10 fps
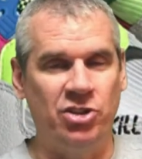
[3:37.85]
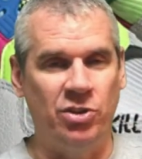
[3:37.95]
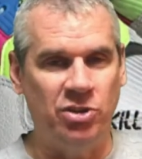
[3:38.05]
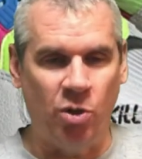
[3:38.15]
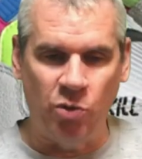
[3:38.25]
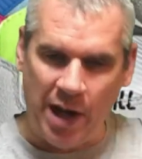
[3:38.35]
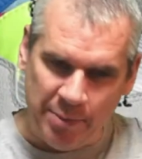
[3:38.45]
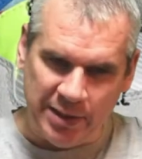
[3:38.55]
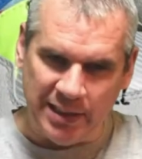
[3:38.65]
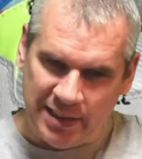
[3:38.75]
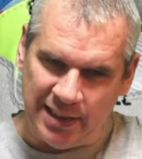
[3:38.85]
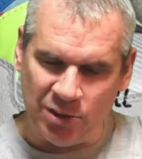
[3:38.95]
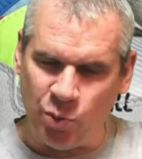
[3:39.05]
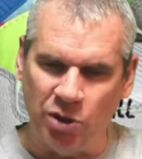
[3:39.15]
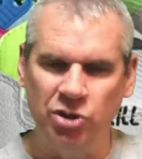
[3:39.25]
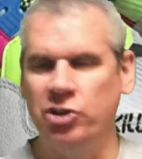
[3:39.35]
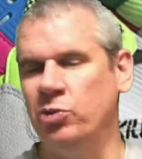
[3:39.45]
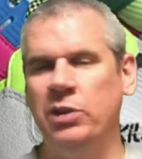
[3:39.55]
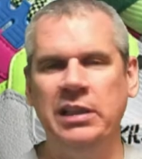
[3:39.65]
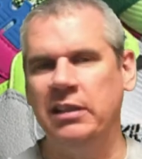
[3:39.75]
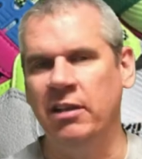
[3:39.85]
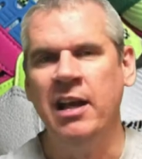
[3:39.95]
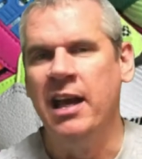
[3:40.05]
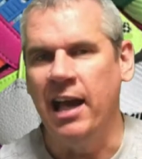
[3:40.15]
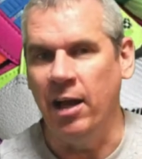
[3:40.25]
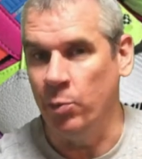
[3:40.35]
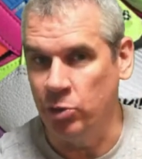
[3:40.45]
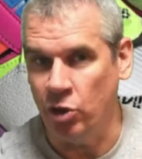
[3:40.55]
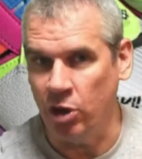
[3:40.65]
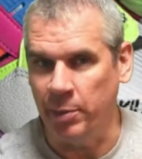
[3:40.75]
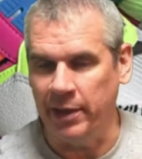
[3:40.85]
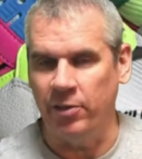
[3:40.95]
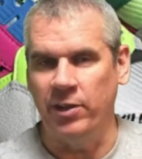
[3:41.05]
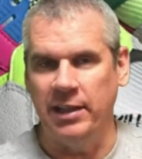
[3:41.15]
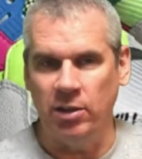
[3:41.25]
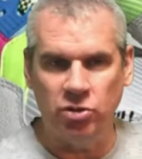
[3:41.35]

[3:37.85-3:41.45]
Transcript: So it's all wrapped into this one shoe here, and we'll talk about that right now.